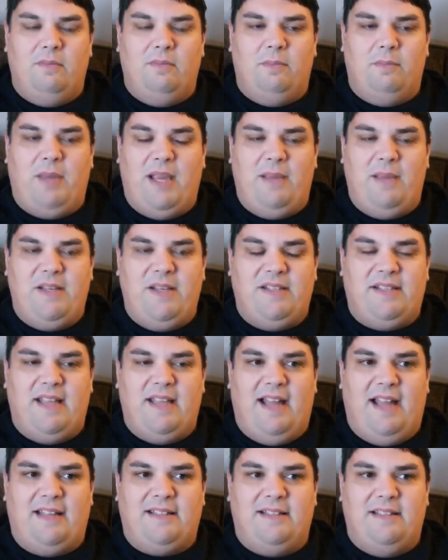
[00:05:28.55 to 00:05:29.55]

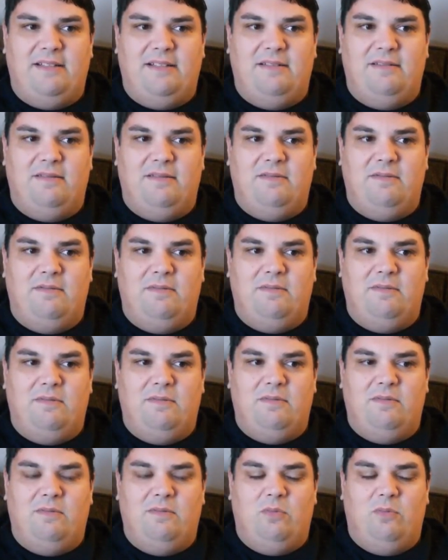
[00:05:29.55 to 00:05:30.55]
babysat and
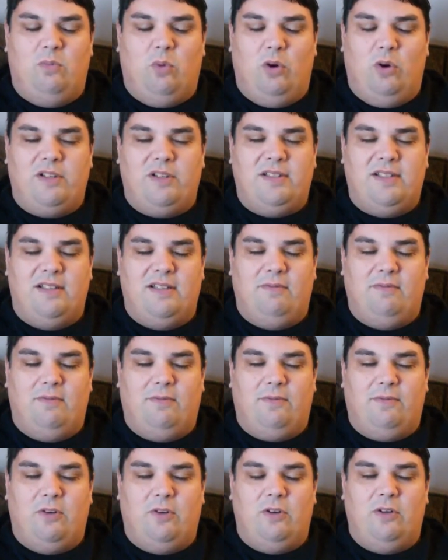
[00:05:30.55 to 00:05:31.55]
worked
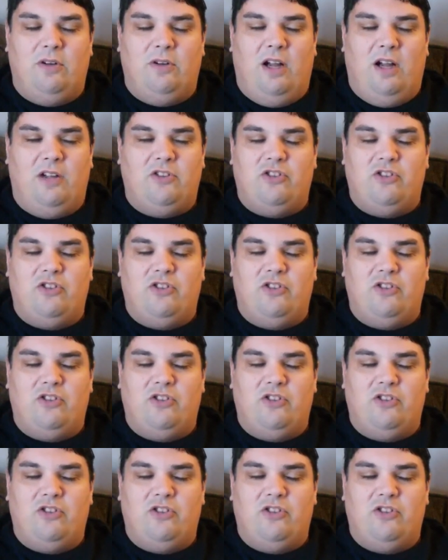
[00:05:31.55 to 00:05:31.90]
for uh,